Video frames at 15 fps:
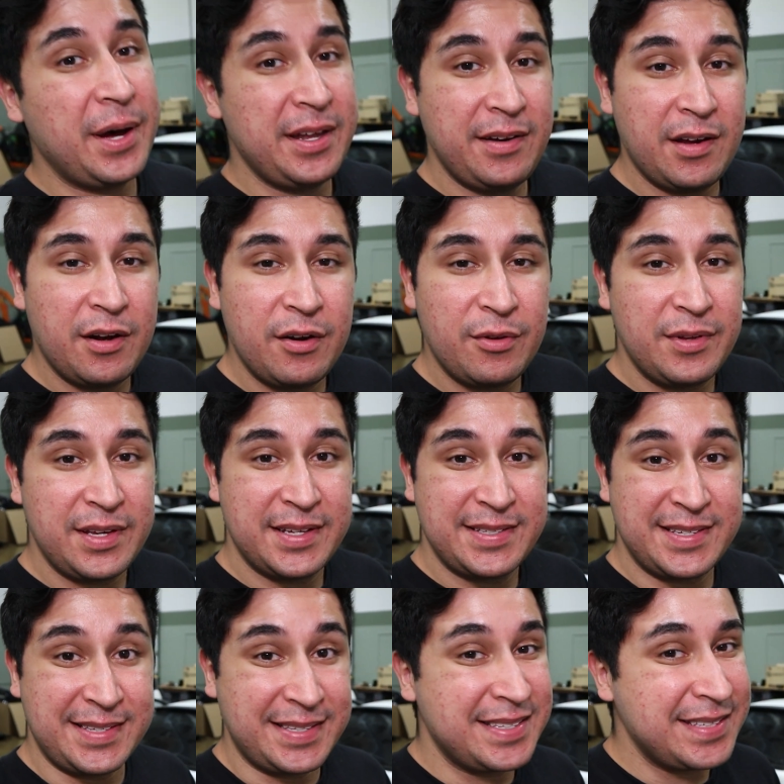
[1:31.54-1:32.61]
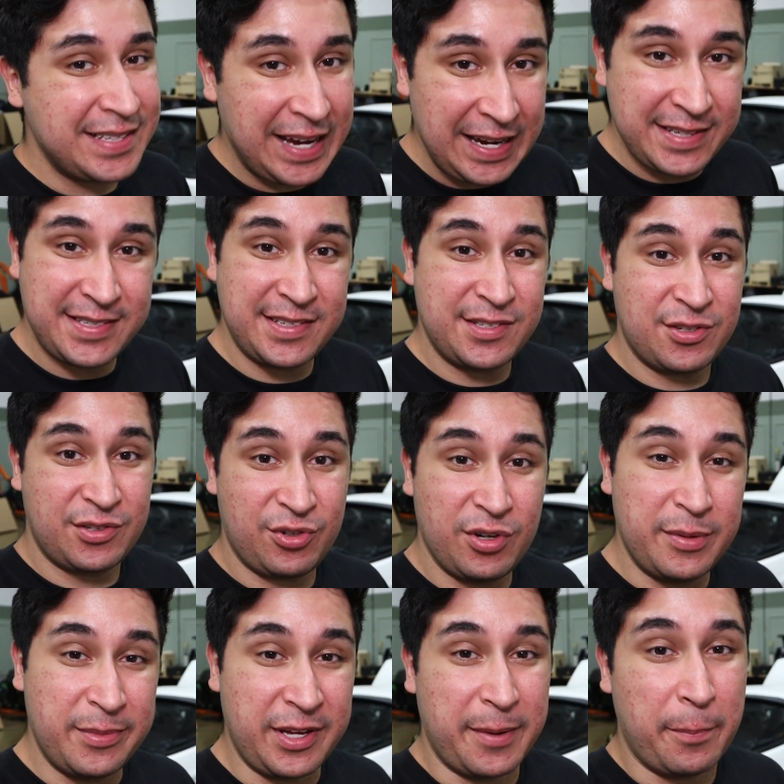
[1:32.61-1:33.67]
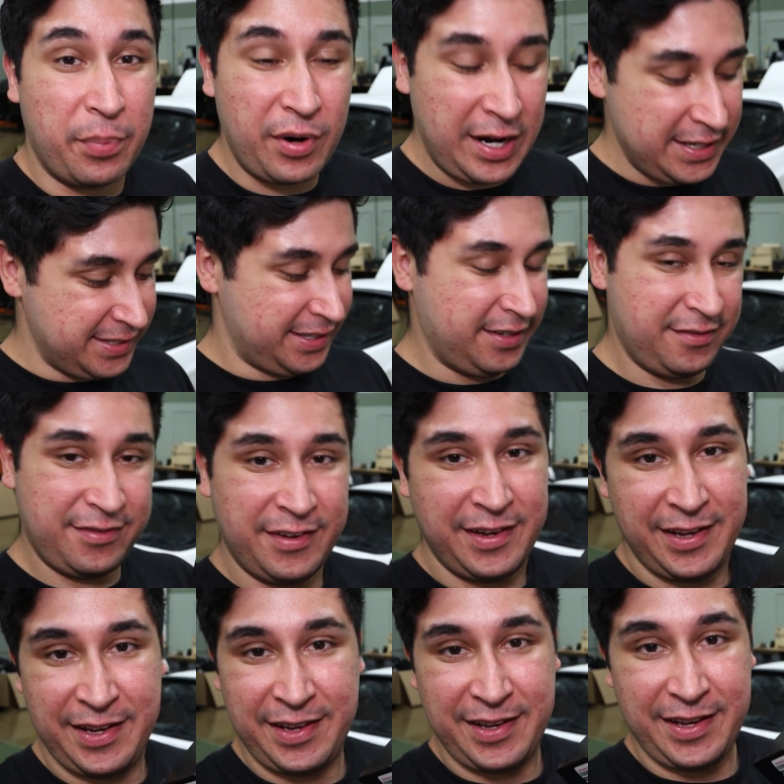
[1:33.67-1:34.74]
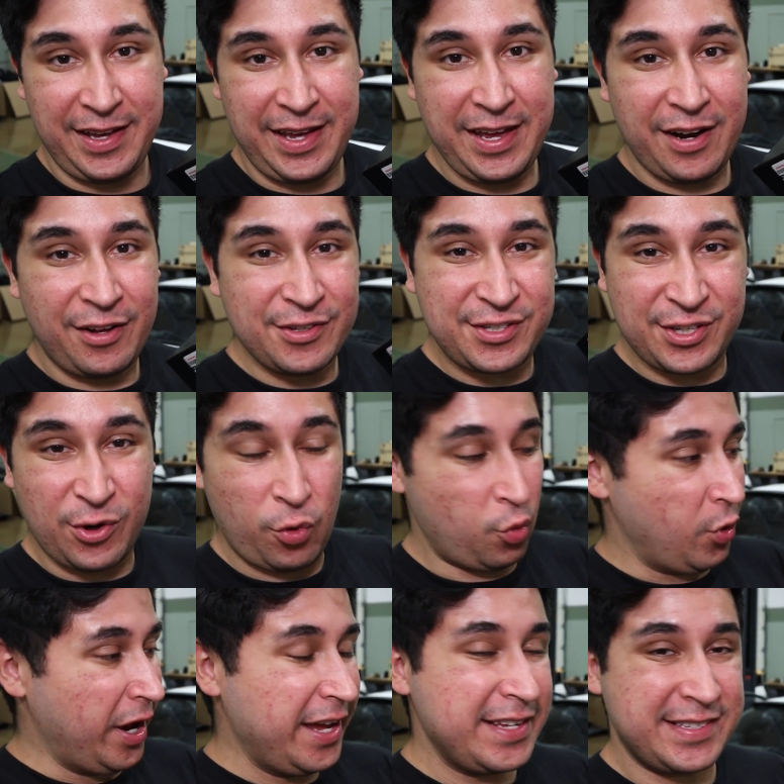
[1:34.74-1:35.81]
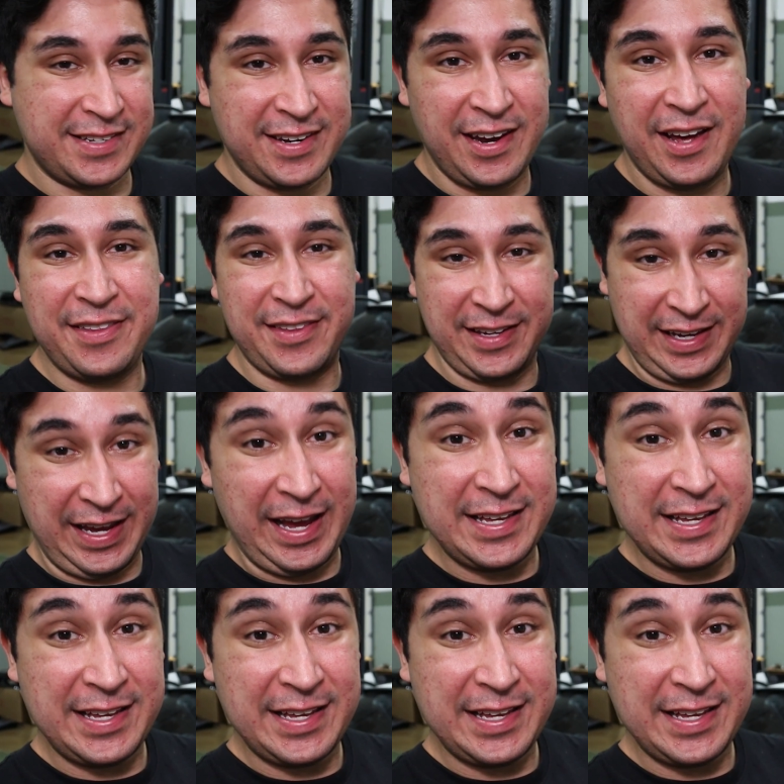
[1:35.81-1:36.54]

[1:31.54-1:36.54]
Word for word: but not only is its size extremely impressive, it also weighs nothing.